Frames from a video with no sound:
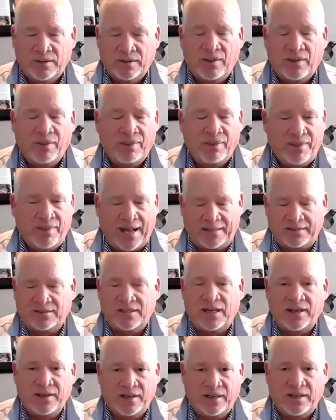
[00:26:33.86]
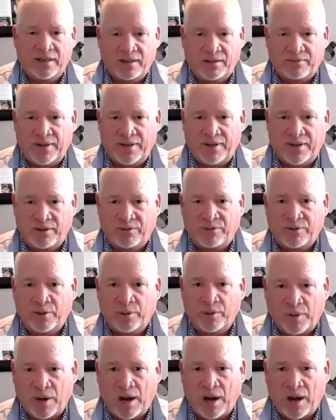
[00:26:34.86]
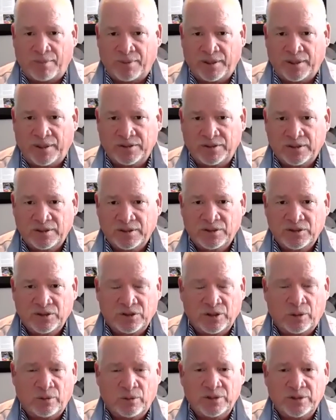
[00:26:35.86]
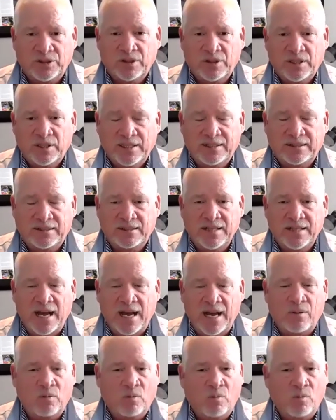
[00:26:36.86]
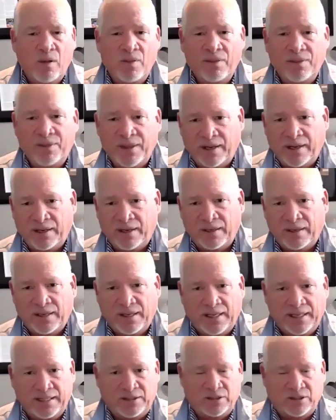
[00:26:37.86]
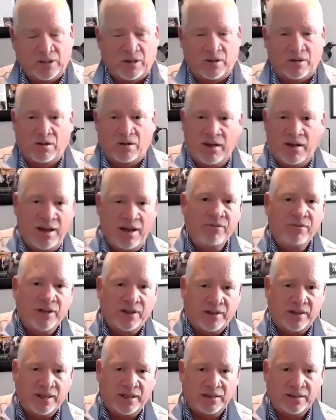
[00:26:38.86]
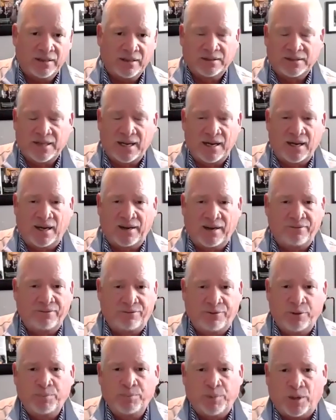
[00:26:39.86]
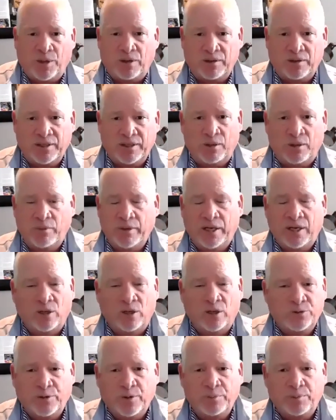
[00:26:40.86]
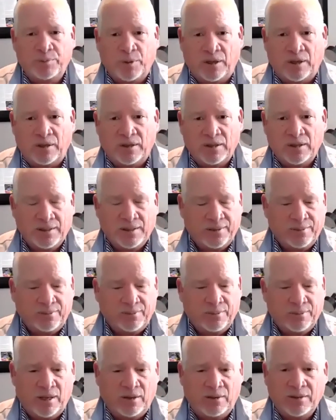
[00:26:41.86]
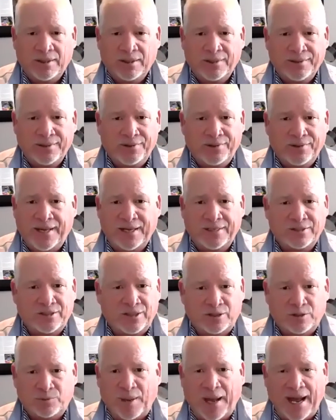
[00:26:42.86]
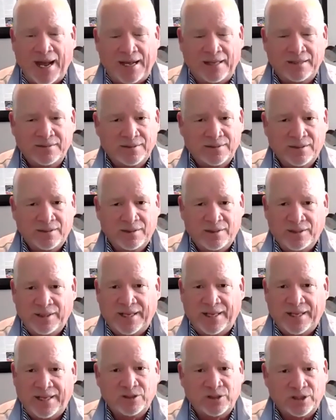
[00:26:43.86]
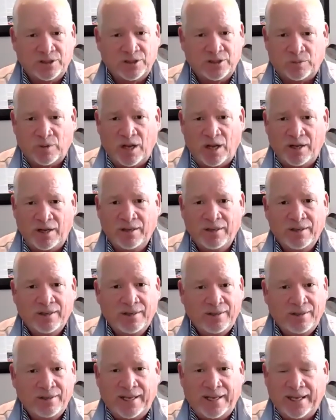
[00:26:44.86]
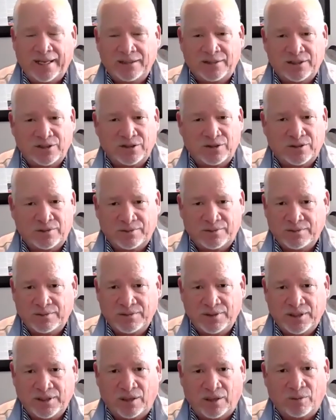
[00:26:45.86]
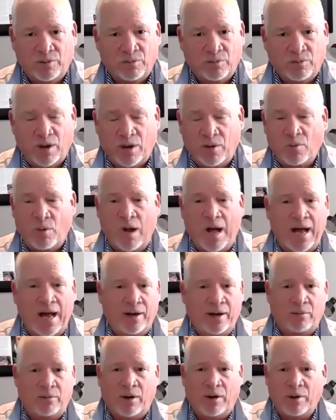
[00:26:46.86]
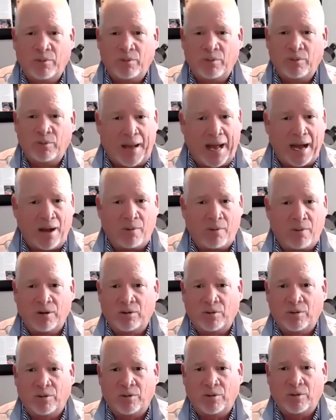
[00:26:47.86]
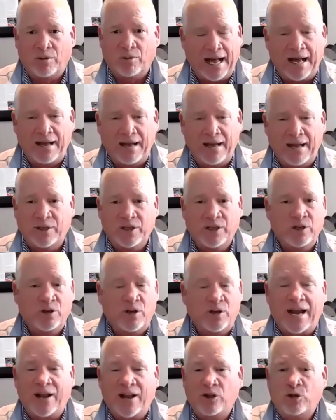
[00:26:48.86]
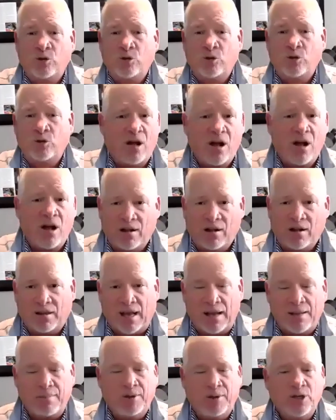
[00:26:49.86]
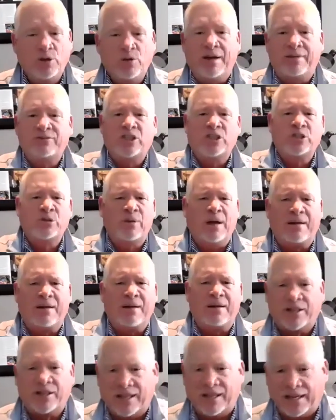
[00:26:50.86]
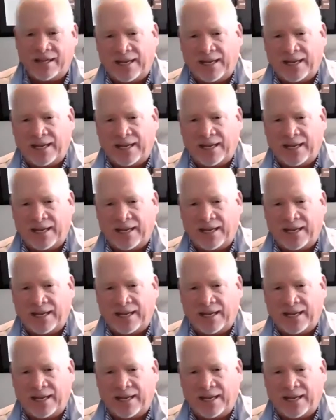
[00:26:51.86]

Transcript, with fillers: That's how you get the value for the properties. So it's it's not one thing, it's everything. It's kind of like football. You know, we coach football. Well, you can't just pass, you can't just run, you can't just, you know, run wide or run with power or dive, or you got to do it all. I mean, you have to do everything.